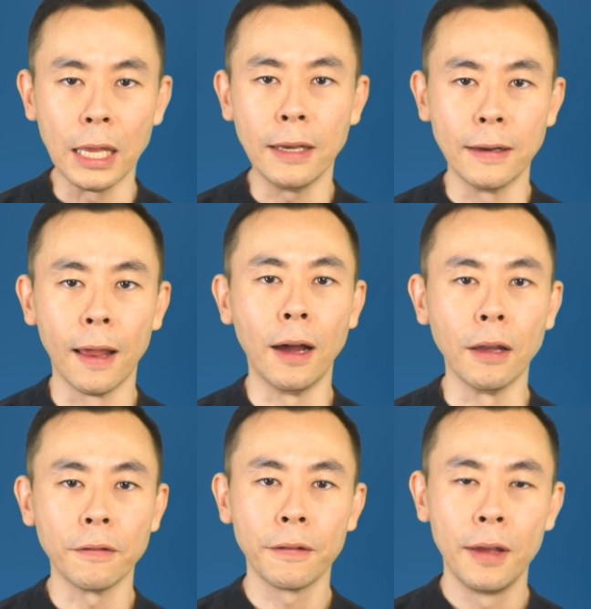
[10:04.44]
daily
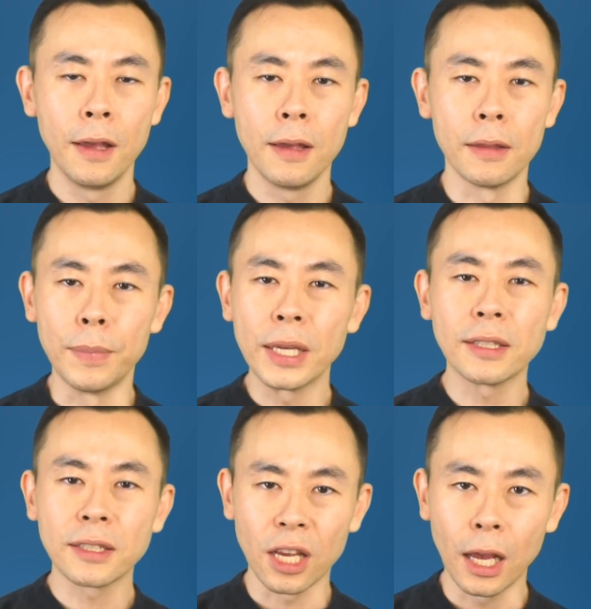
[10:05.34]
life. The
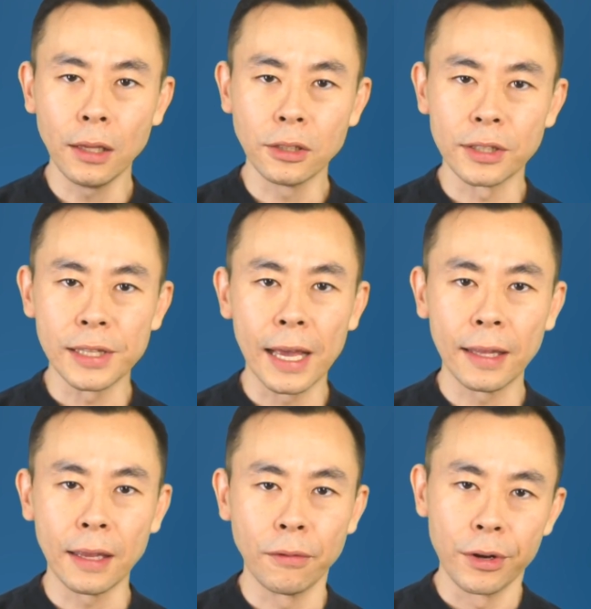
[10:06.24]
biggest challenge is
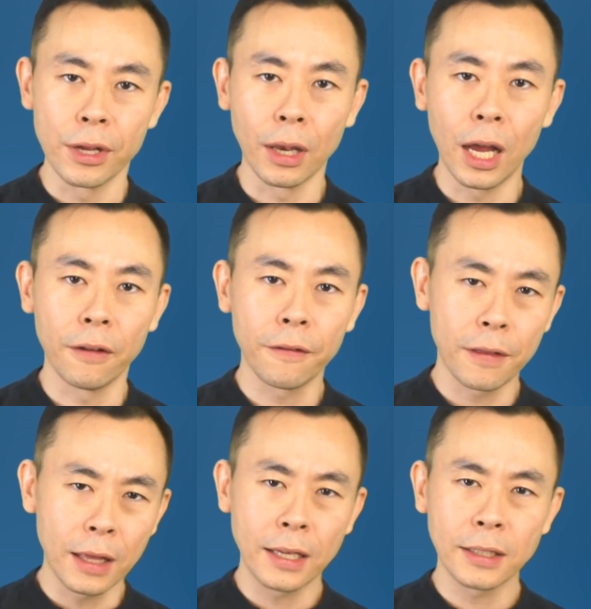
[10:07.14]
that in real life,
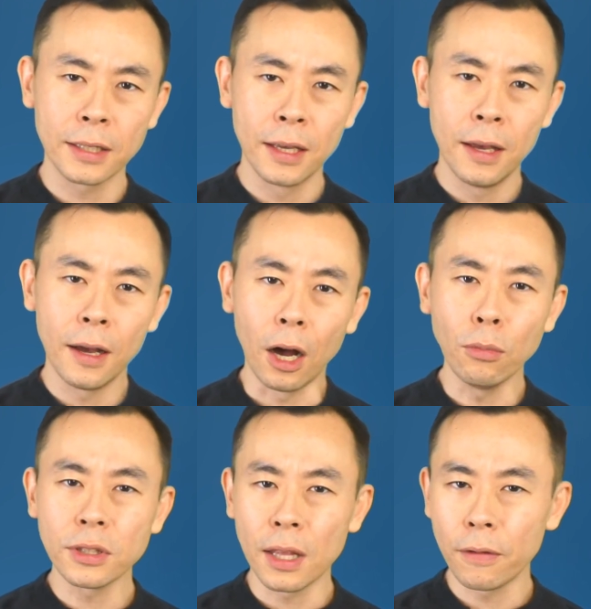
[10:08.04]
things
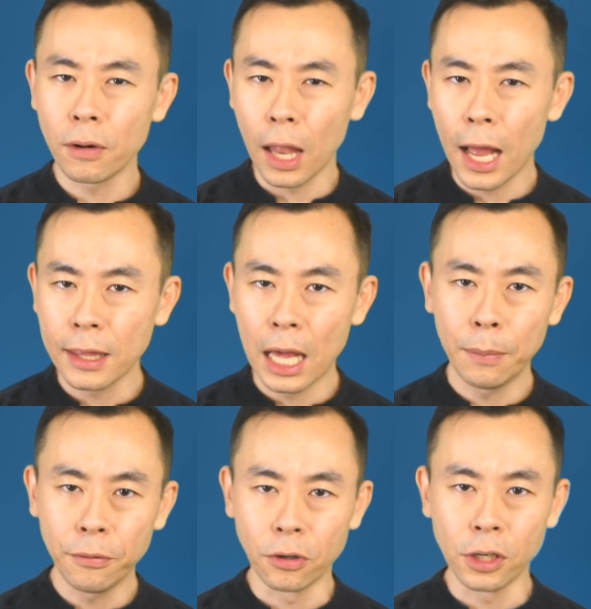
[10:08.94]
almost never line
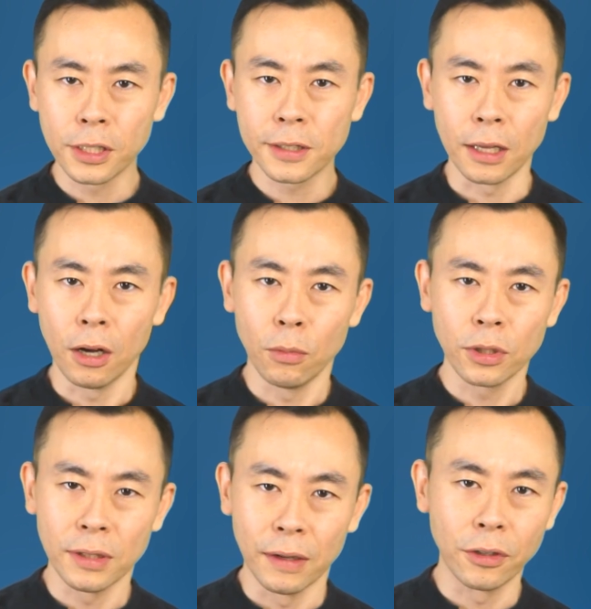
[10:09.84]
up for us, they
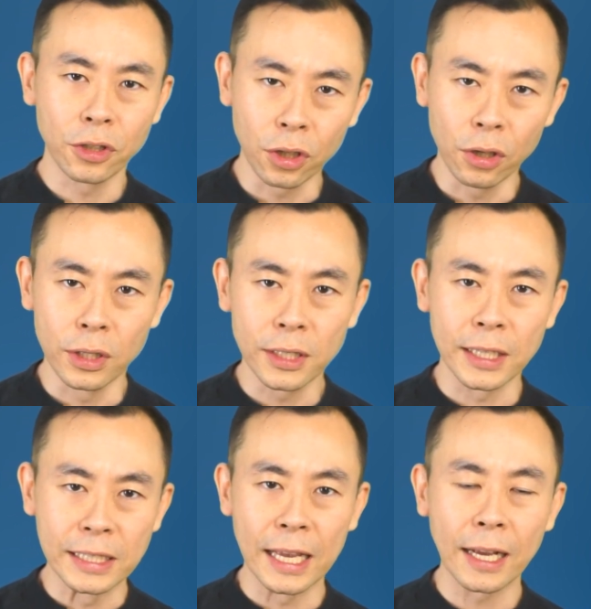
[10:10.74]
almost never show us
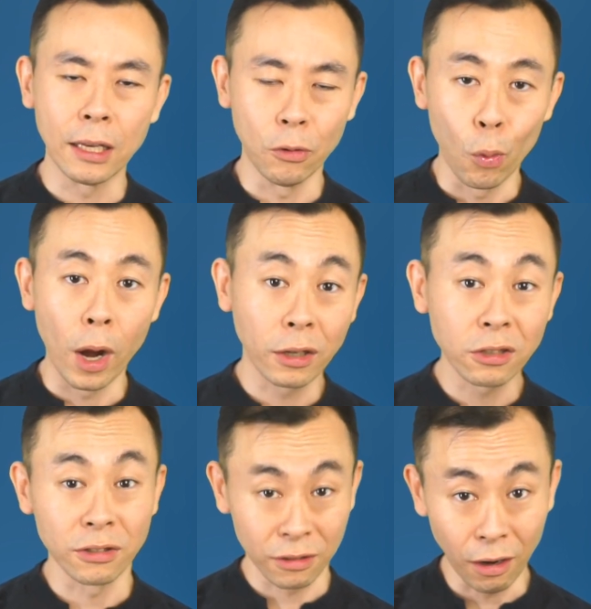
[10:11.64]
exactly where
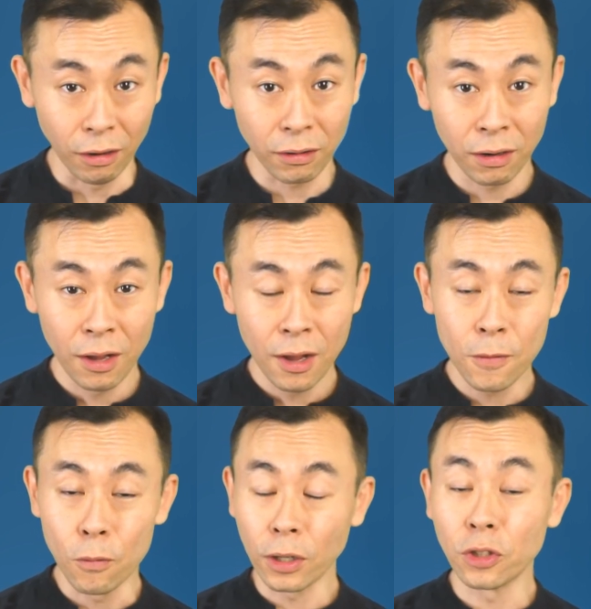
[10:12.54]
to start,
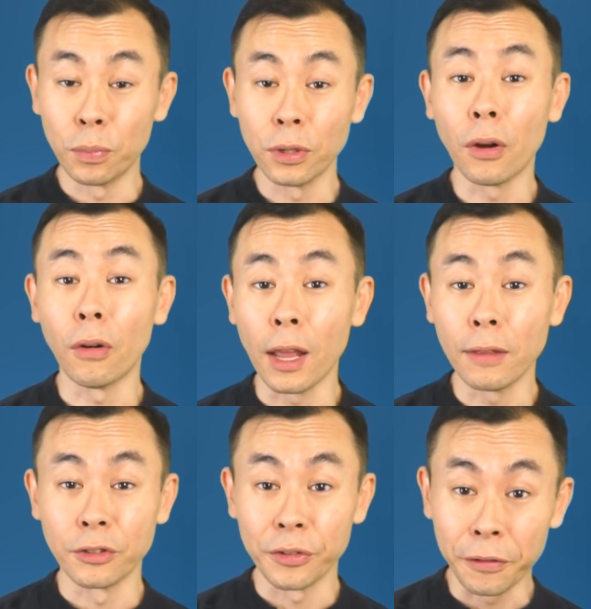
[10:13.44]
where to put our
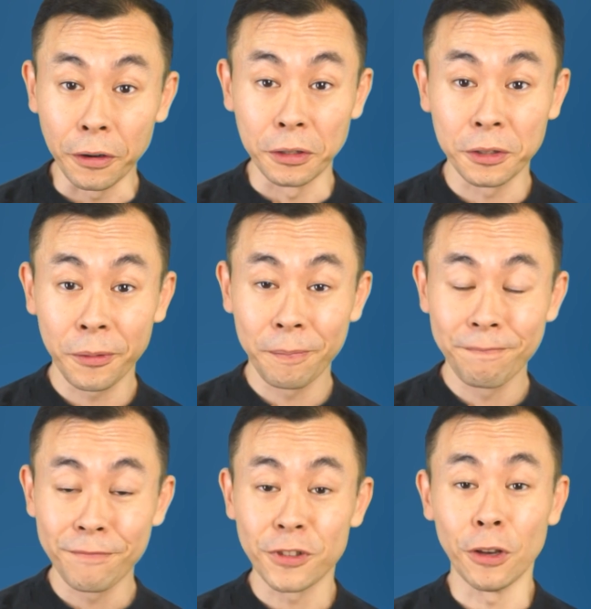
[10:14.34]
energy first.
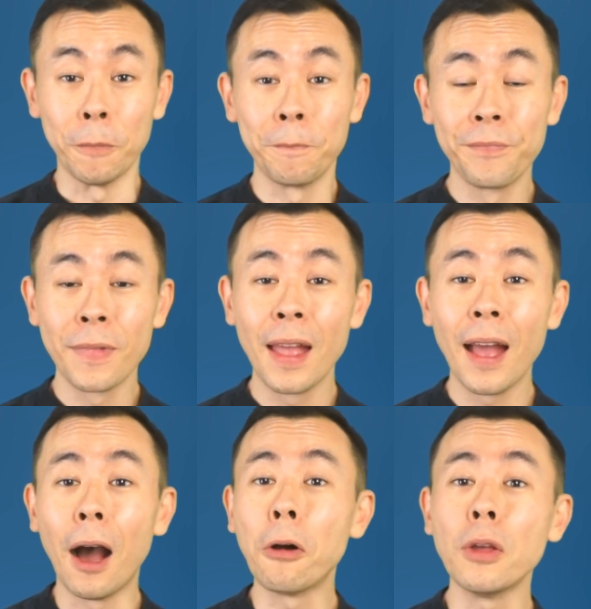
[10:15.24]
So,
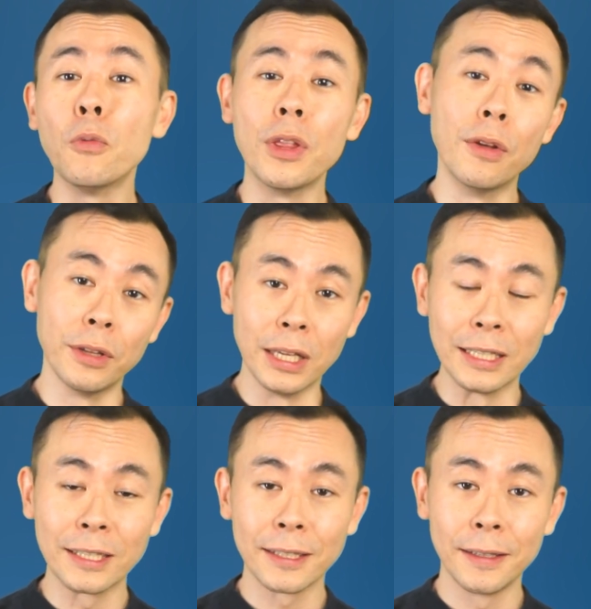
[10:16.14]
how can we do
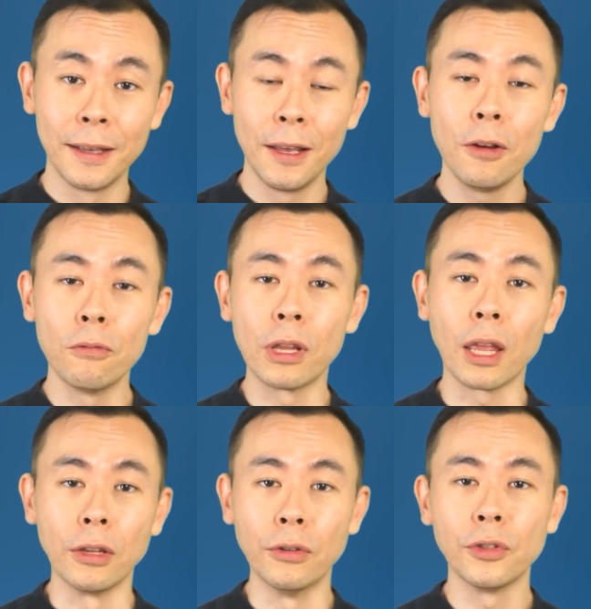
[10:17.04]
this? We
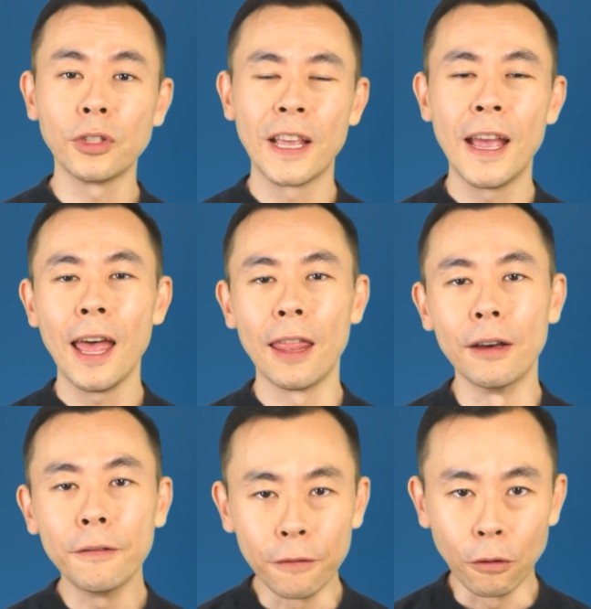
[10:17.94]
can use
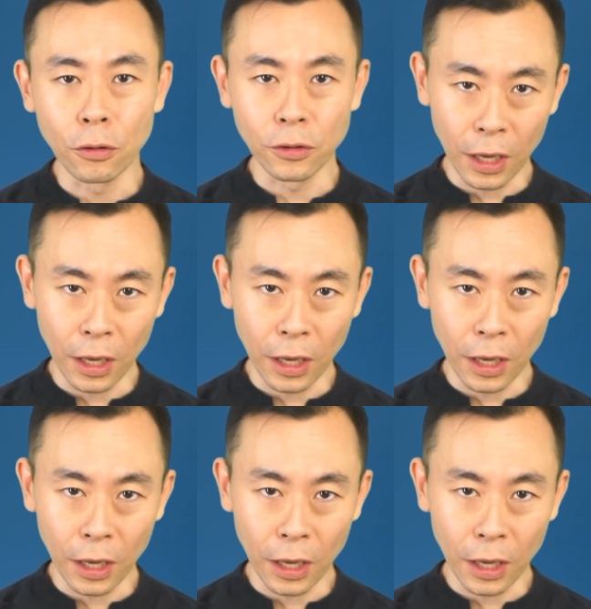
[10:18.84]
the focus